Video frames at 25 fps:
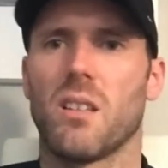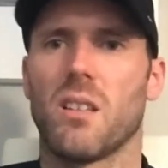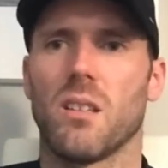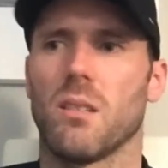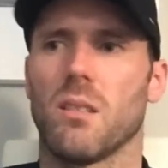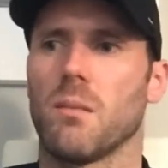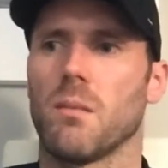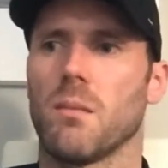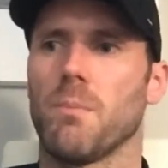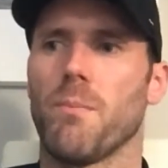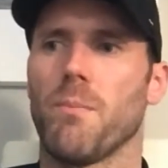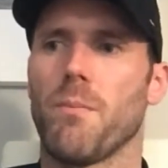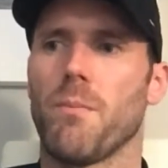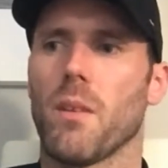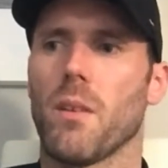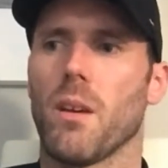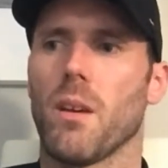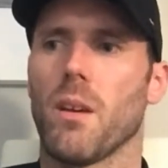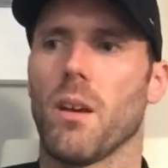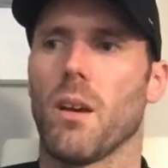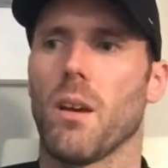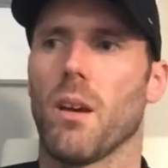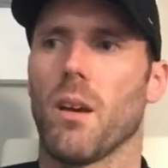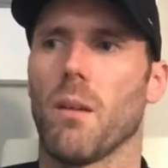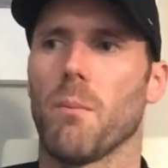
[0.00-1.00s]
And
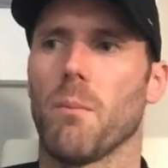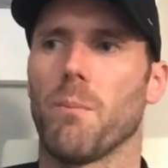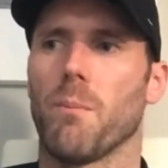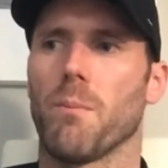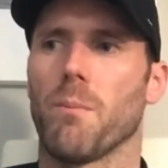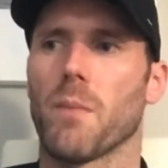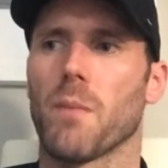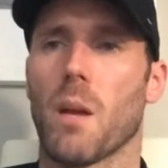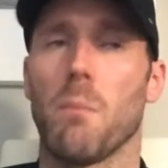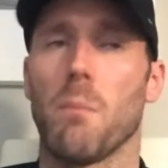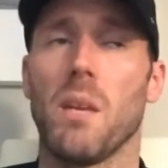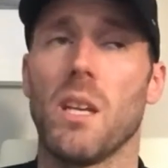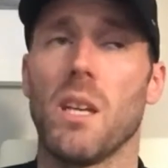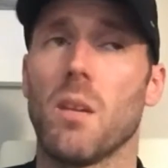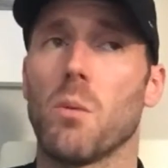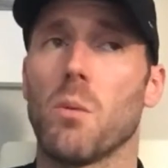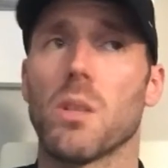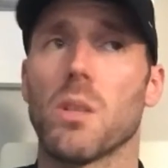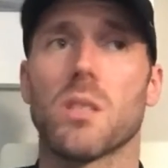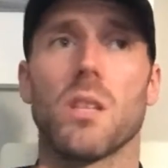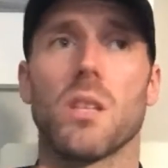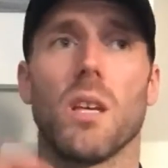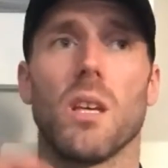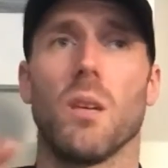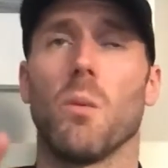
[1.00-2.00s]
I mean, it
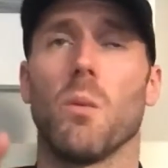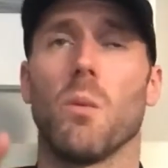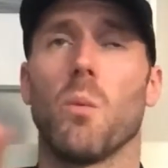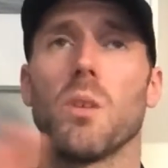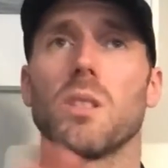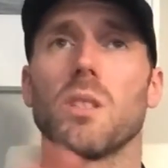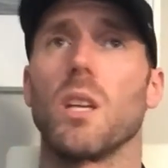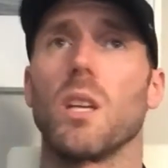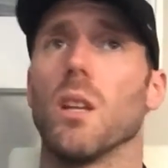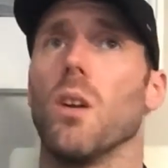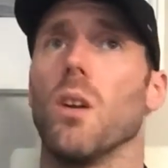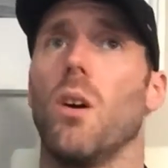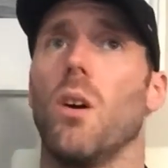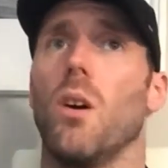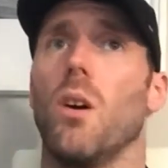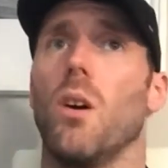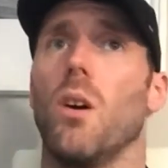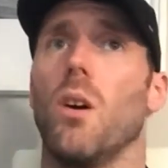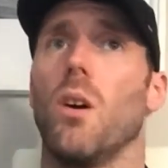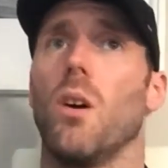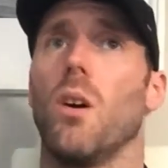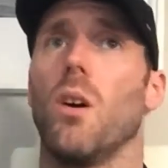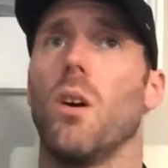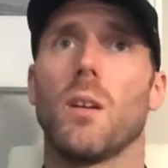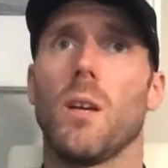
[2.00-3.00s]
wasn't long
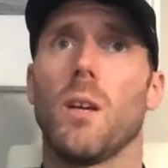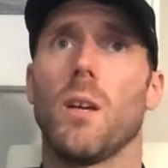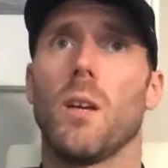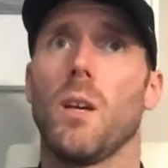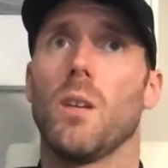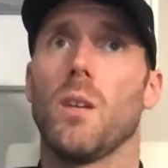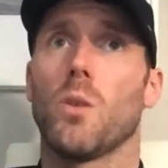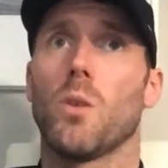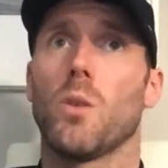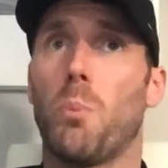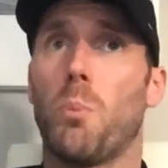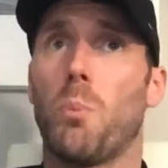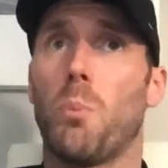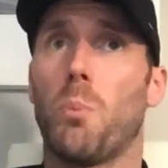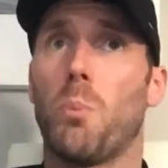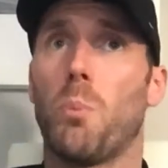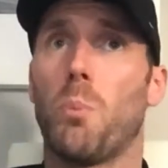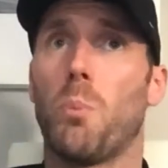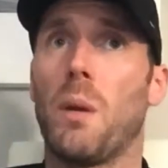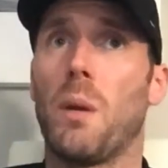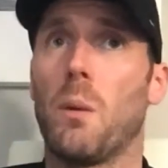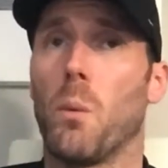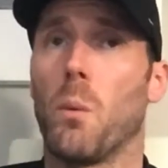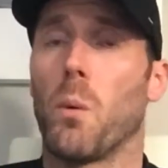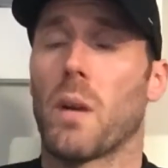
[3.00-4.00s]
until
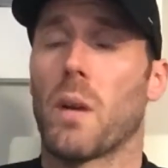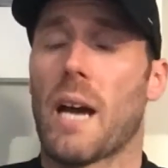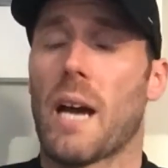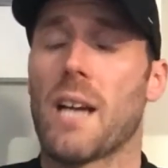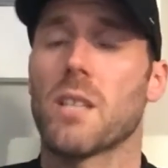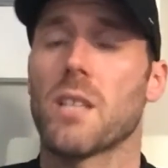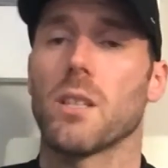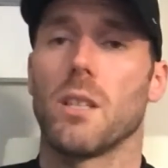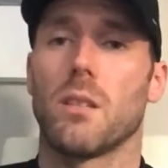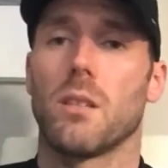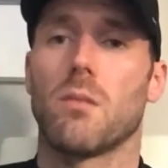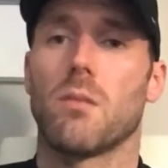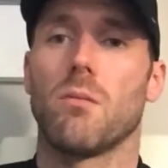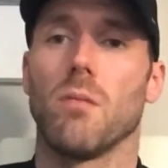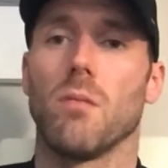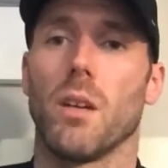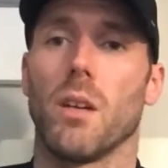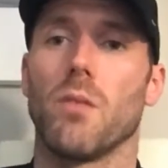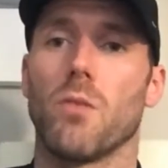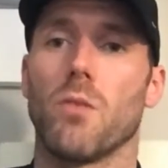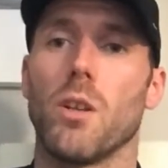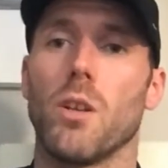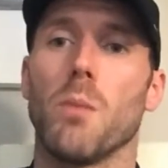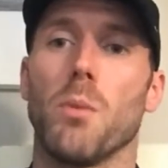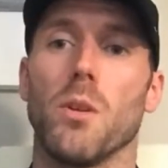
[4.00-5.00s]
people were actually like
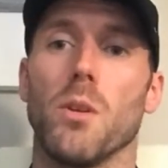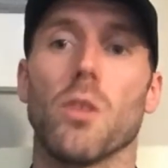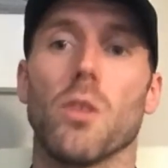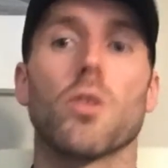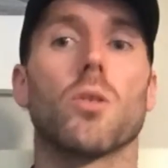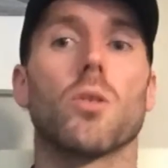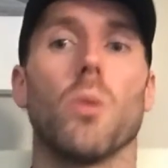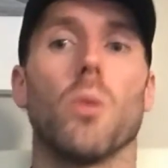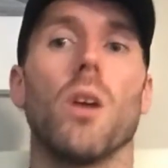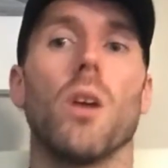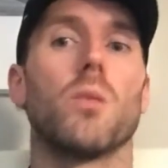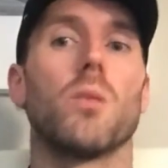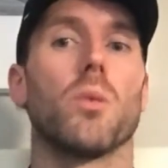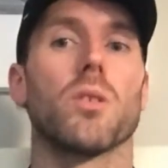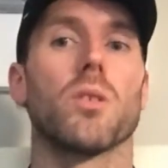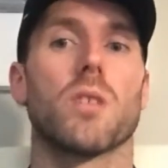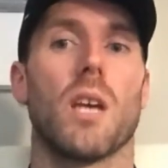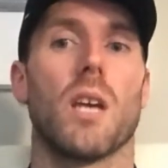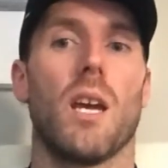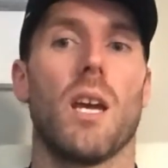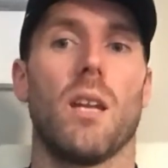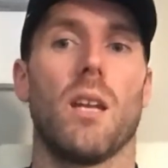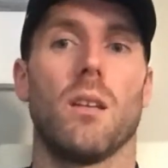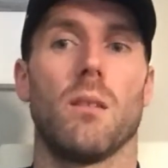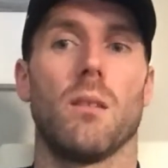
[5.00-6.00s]
running about the squad were
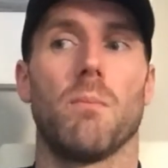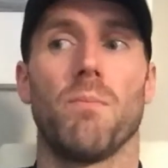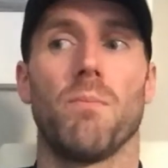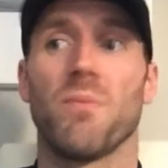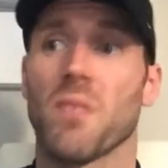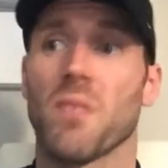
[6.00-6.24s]
saying